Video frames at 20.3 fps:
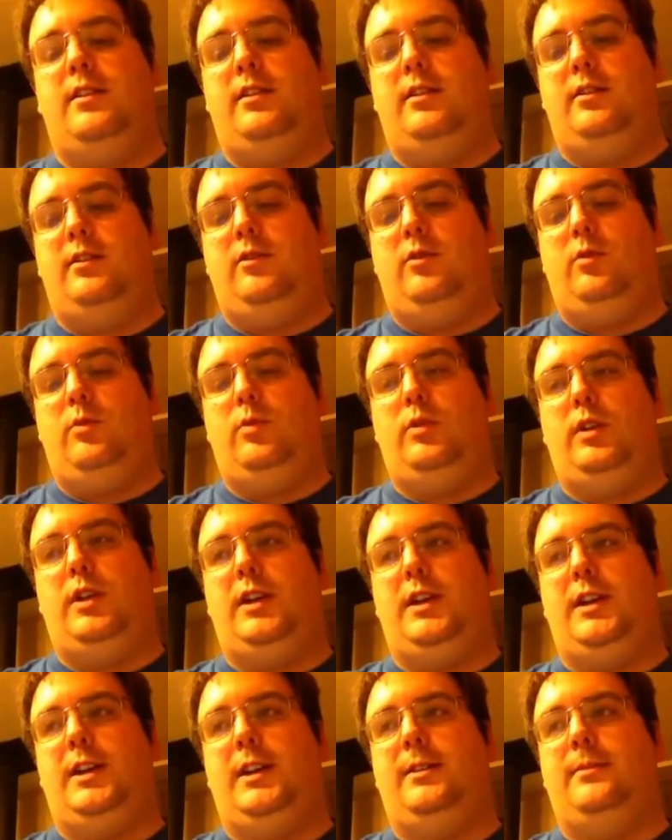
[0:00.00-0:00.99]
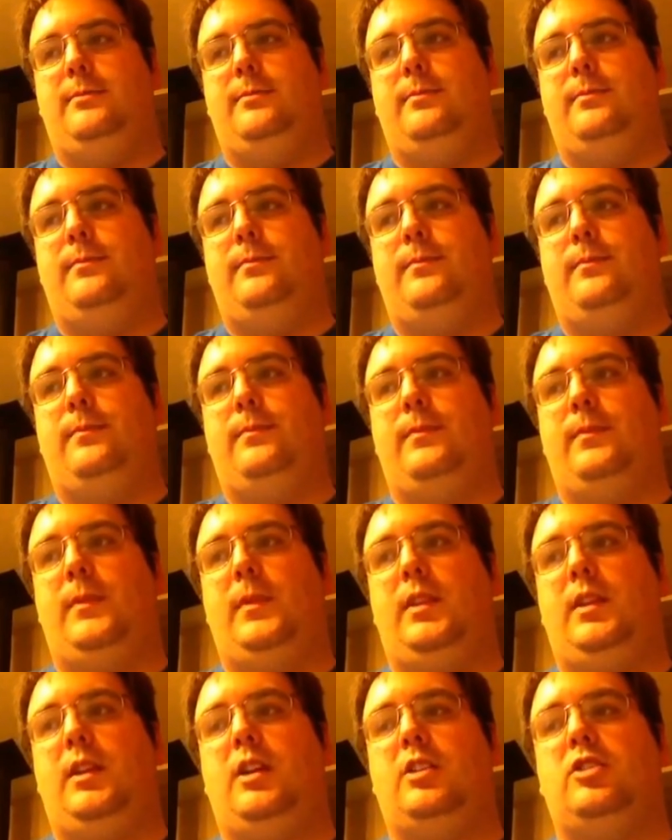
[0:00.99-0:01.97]

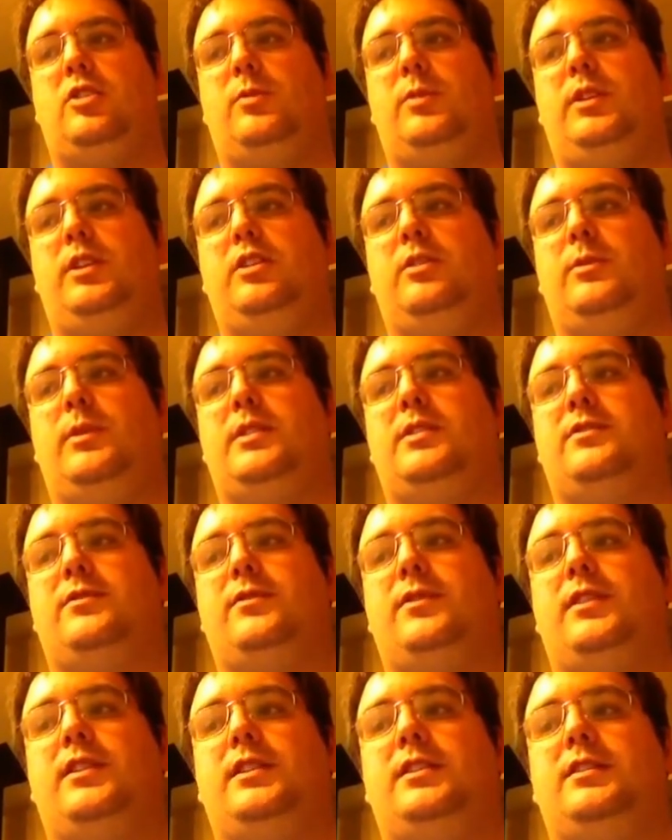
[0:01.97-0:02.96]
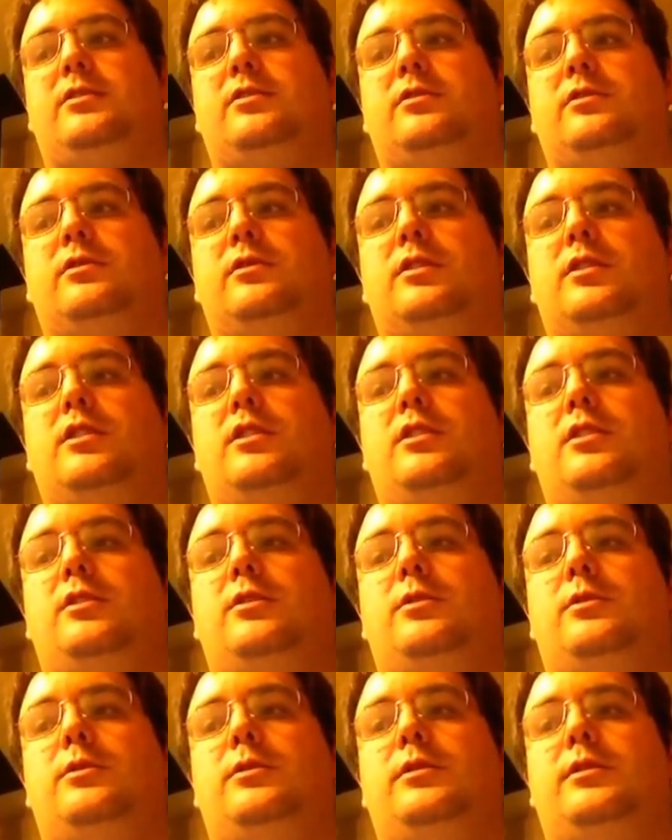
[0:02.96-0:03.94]
gosh, I'll be your best friend,
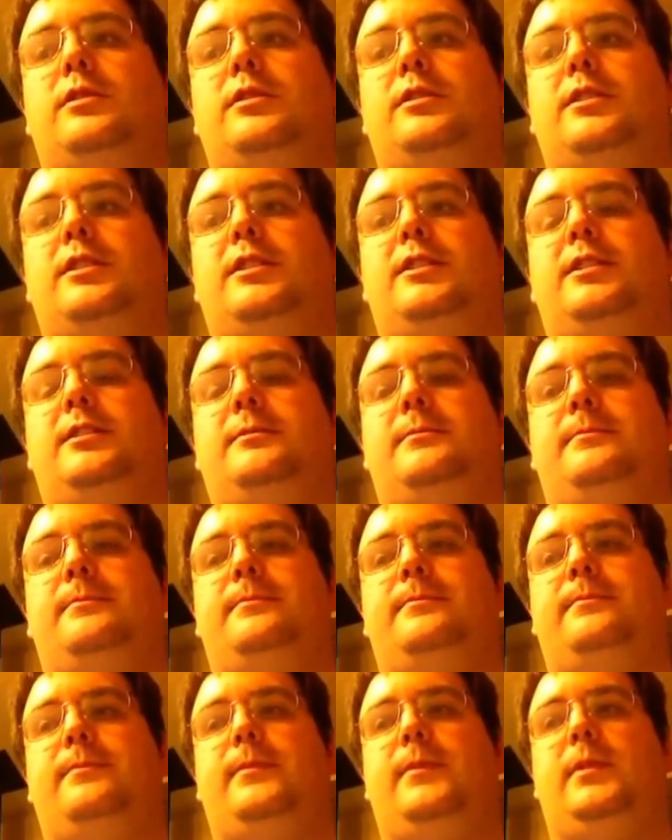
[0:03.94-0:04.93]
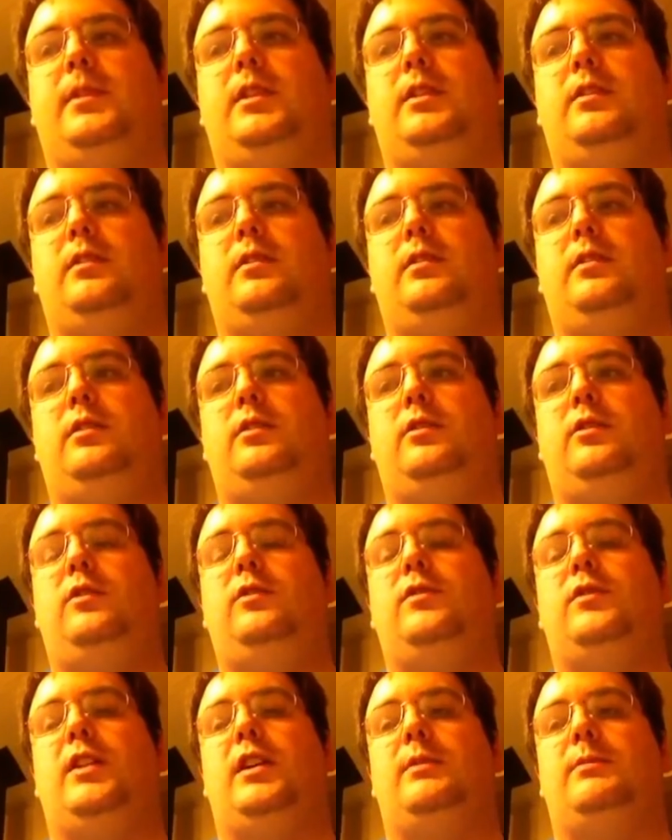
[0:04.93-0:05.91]
or
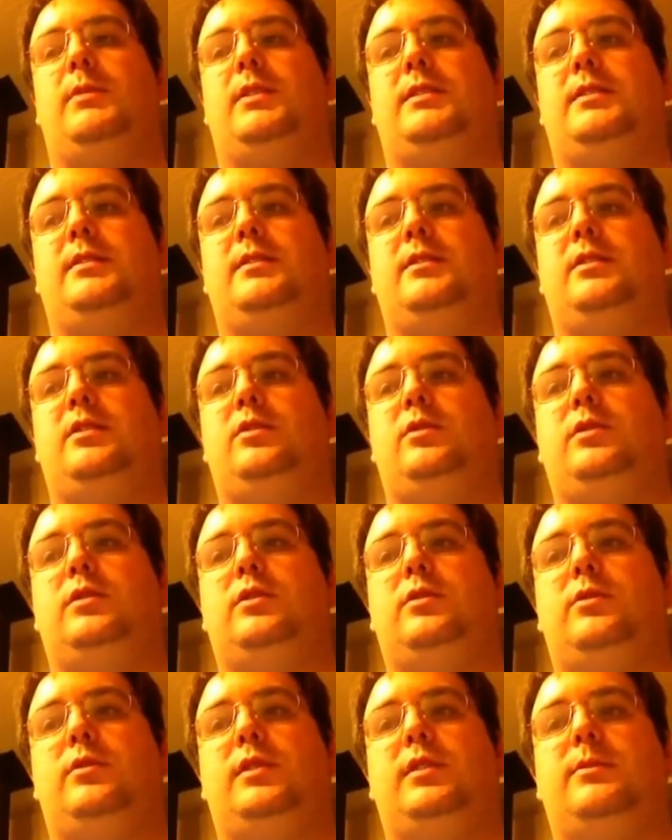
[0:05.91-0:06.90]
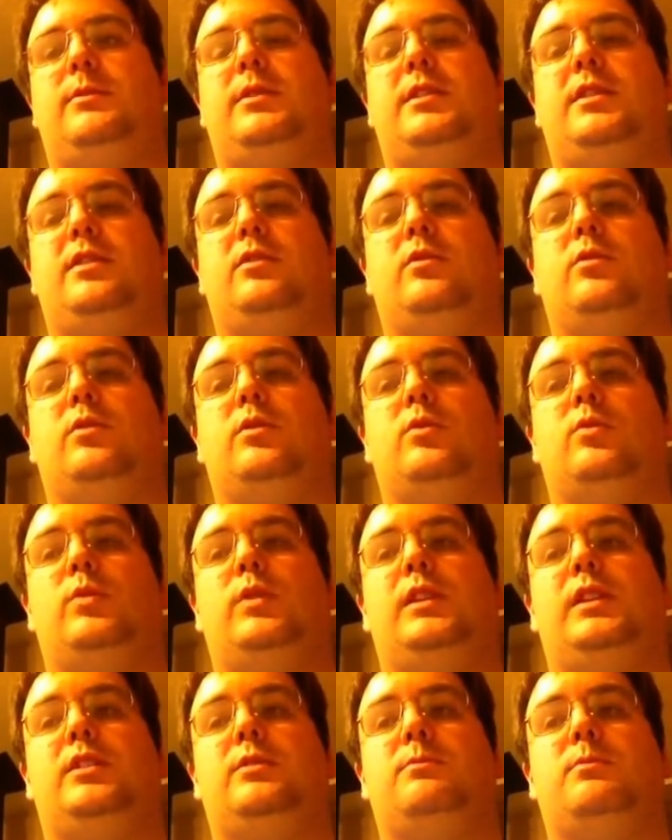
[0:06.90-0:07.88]
you've got muscles, you can do it. I mean, you're
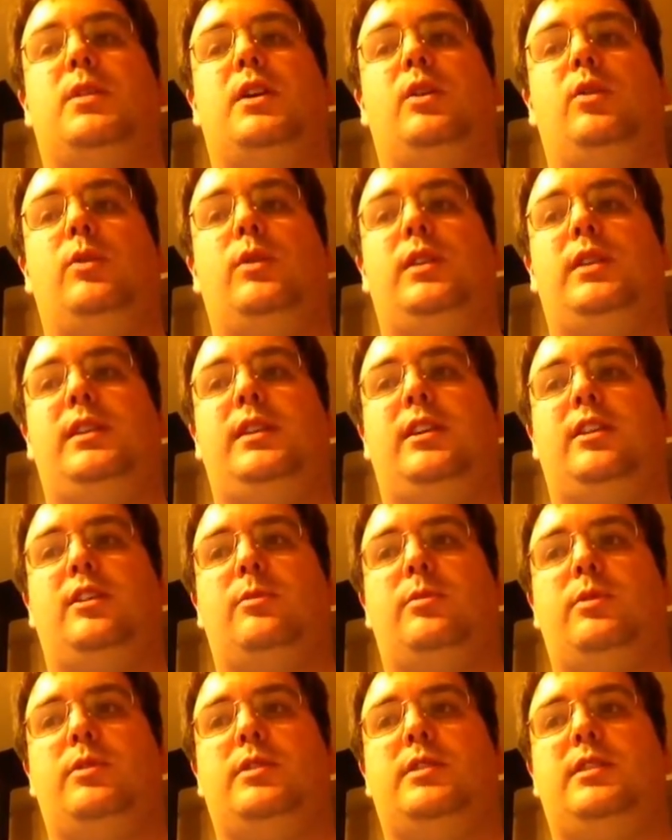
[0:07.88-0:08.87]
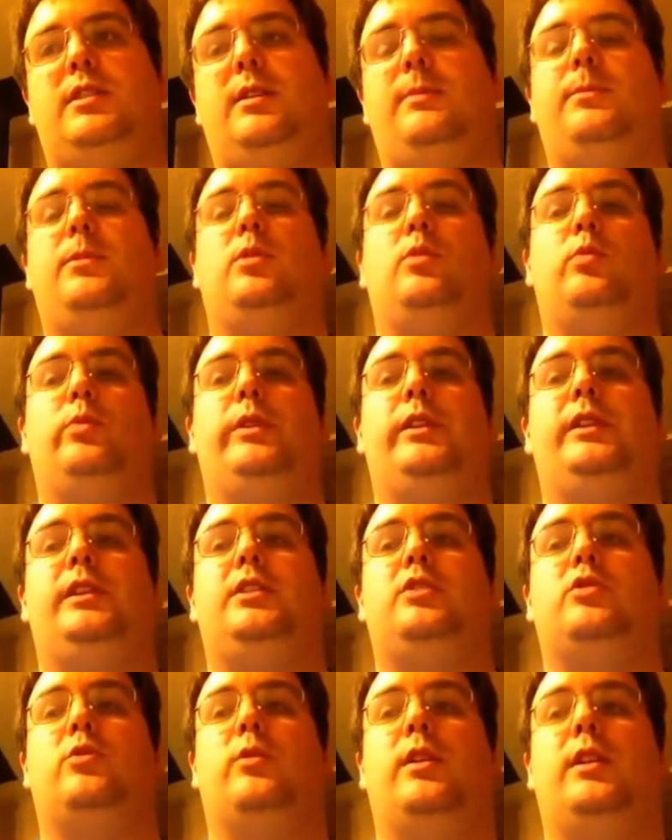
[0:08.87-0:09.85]
really buttering the other person up. You're
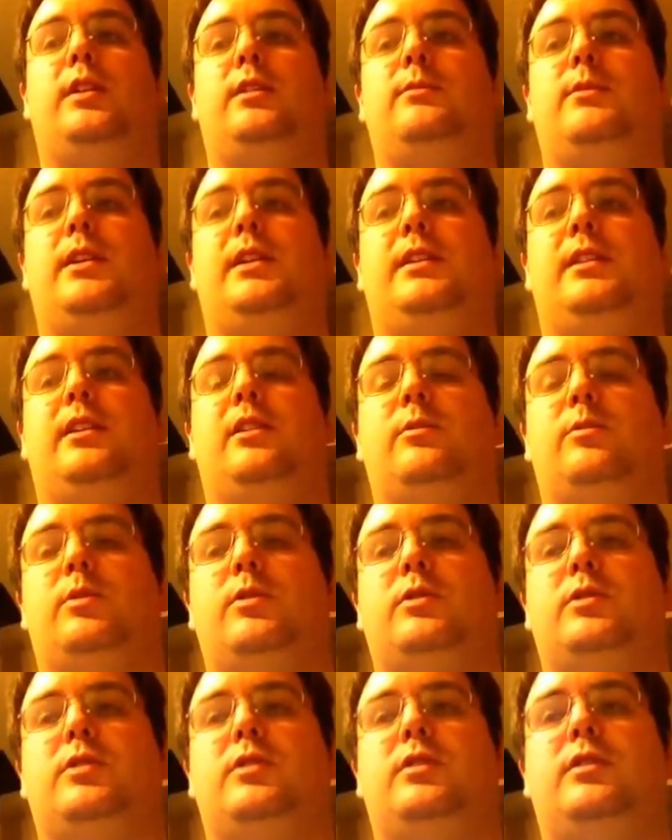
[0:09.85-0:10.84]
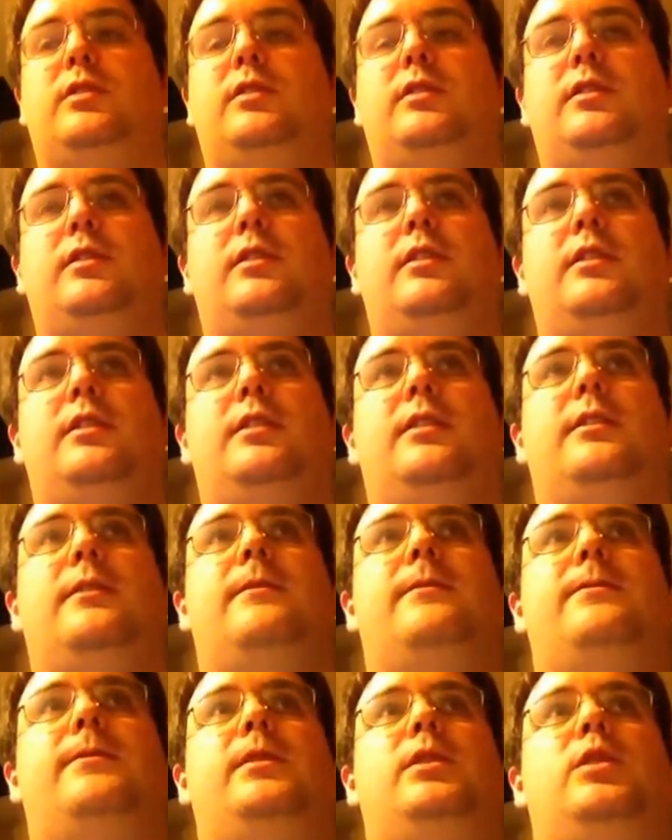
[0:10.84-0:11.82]
really trying to make the other person
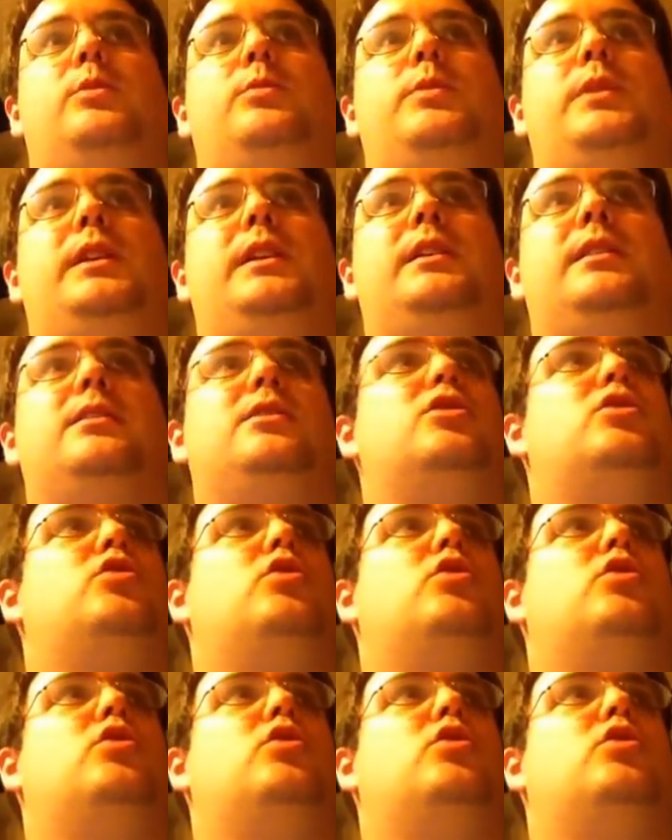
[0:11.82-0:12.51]
feel big and